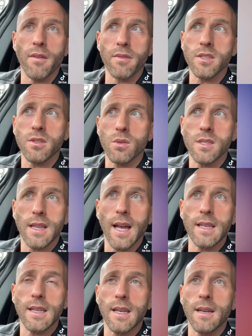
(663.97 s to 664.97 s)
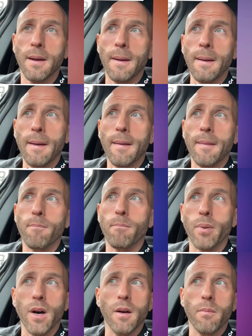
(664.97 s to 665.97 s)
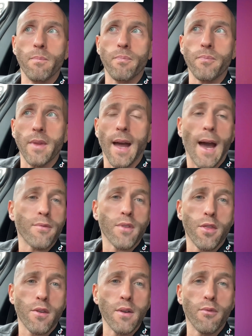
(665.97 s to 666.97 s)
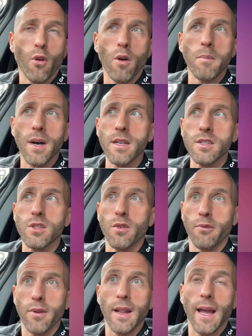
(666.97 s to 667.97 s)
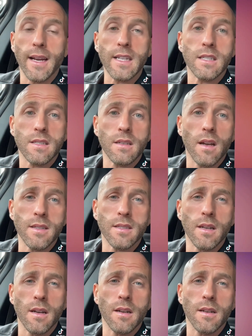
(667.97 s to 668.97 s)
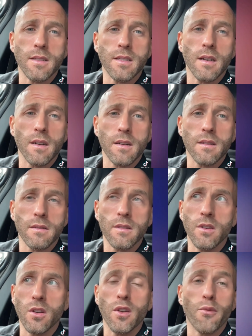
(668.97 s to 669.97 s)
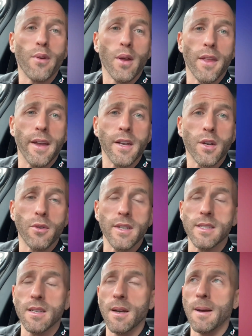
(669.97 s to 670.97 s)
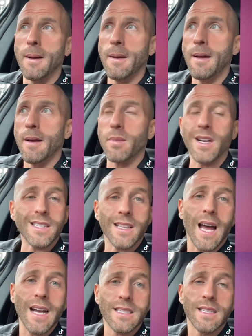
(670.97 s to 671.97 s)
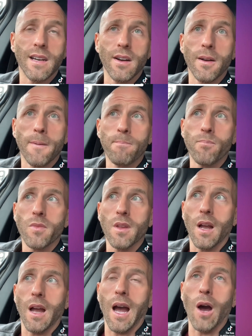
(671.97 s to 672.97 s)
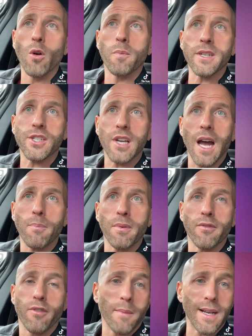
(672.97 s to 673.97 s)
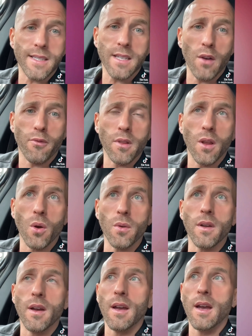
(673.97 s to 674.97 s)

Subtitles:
ever so slightly. But after 3-4 months, you feel like it's a, you know, you feel the increase. Because last year, I would be shopping for myself alone